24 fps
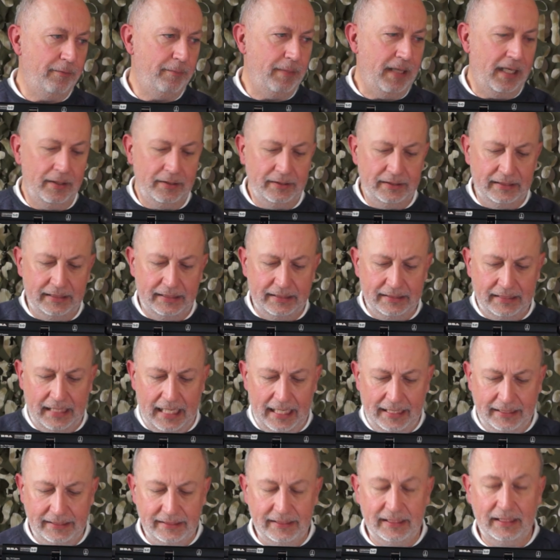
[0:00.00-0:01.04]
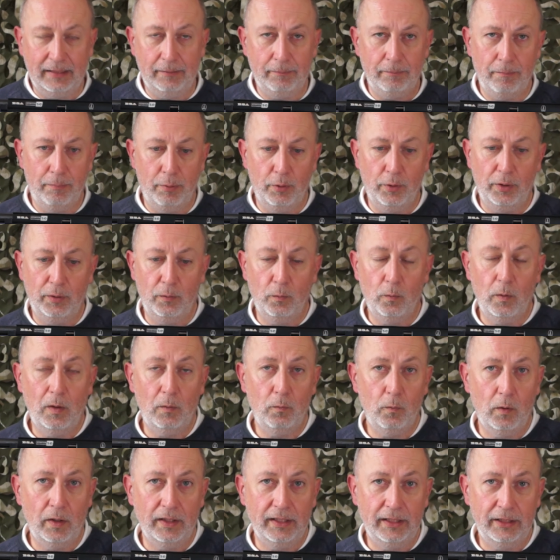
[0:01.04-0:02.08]
of balance is
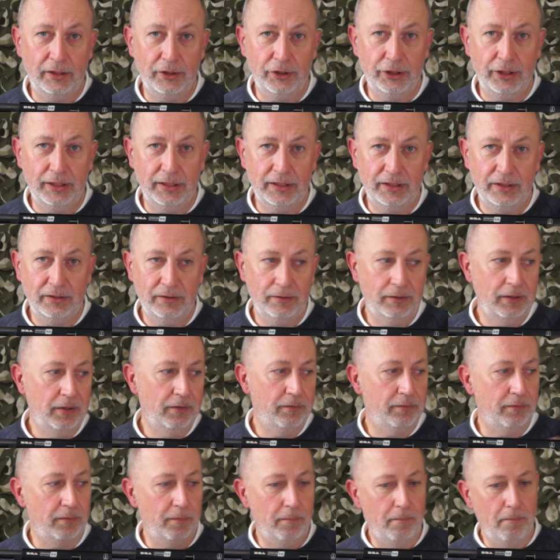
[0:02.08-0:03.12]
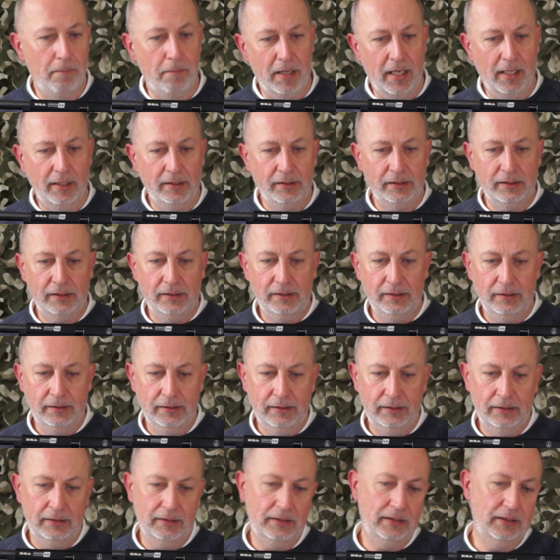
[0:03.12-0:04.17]
18.11 inches from butt
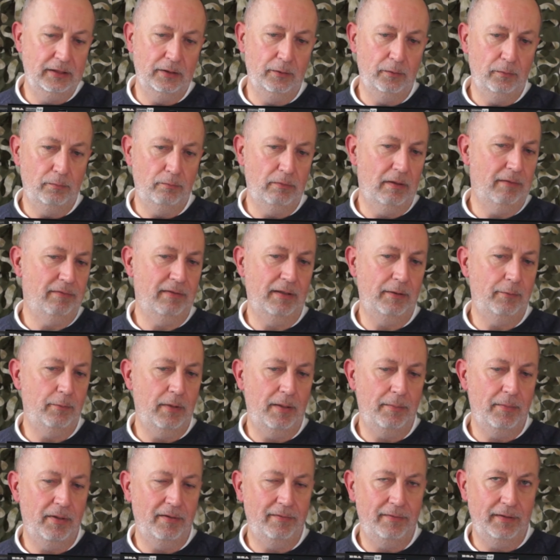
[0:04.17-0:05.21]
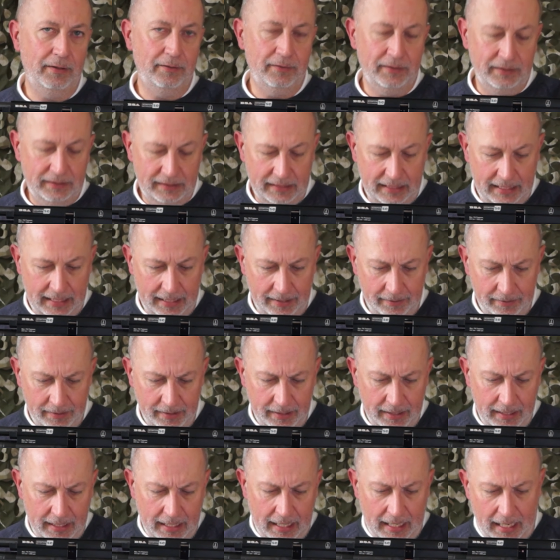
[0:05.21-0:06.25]
to roughly where my finger is there.
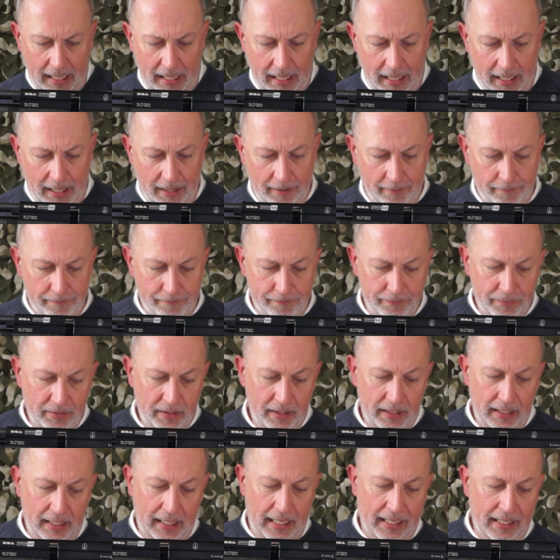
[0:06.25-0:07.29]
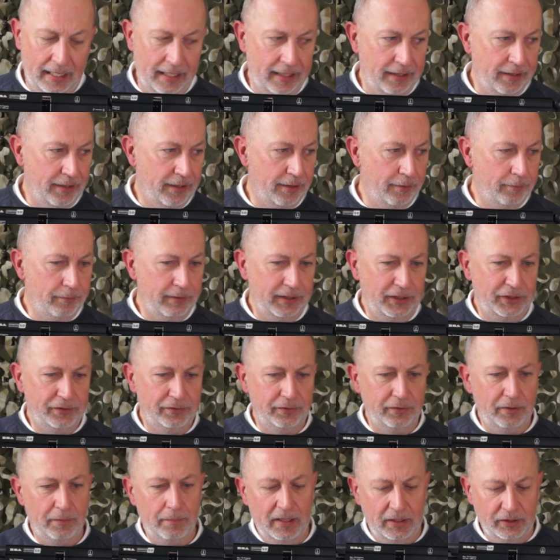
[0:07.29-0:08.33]
And the reach
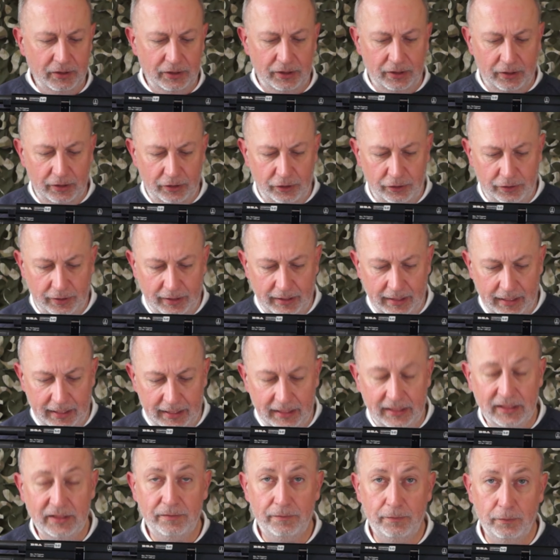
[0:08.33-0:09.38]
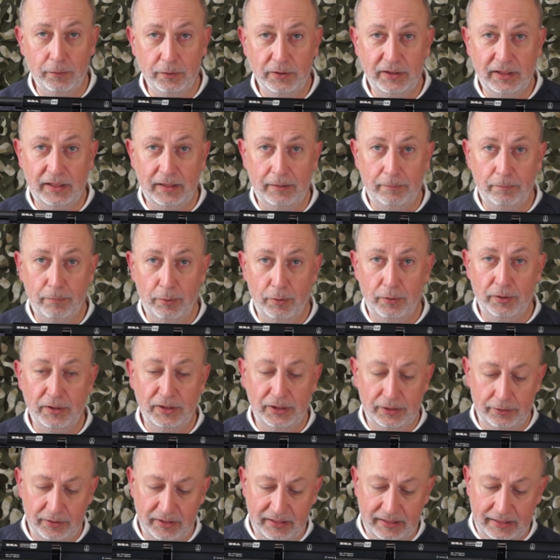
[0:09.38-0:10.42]
from the butt to the trigger is
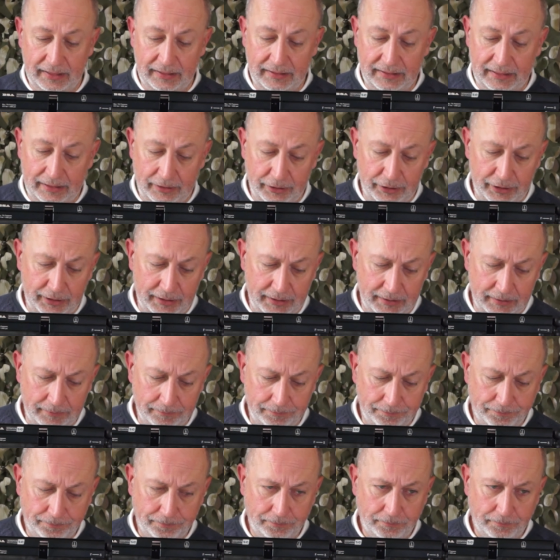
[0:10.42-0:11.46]
14.06 inches.